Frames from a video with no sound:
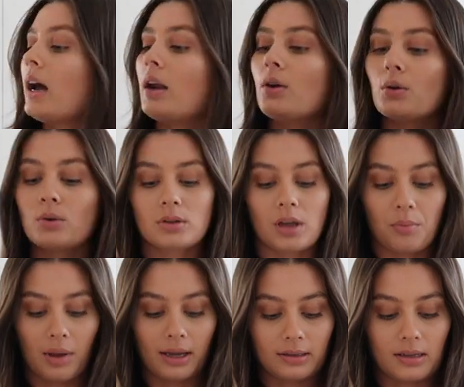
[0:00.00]
And I also
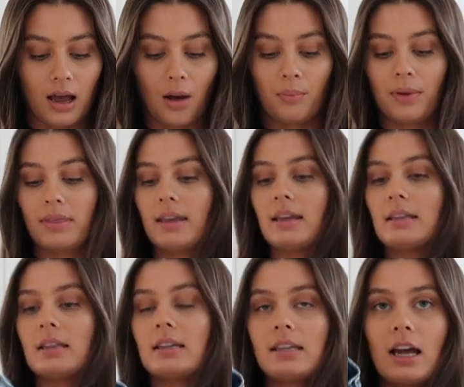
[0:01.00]
picked up
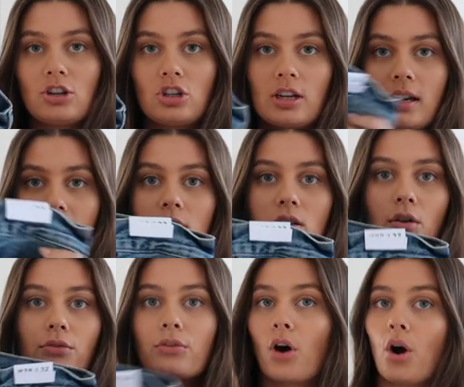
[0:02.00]
these dad jeans
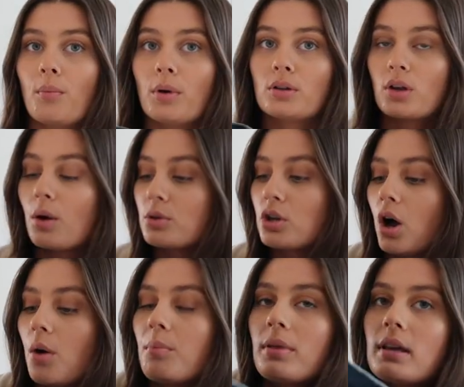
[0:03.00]
from
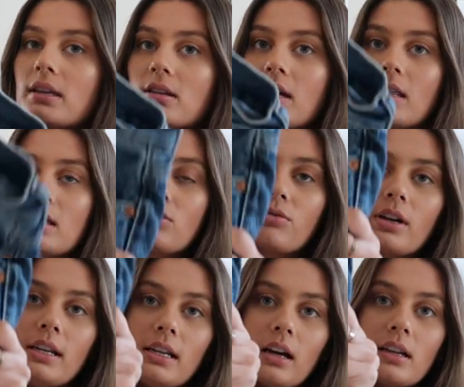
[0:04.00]
Topshop. These are in this
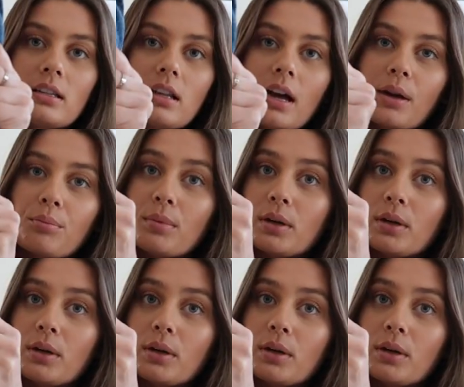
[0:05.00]
really nice like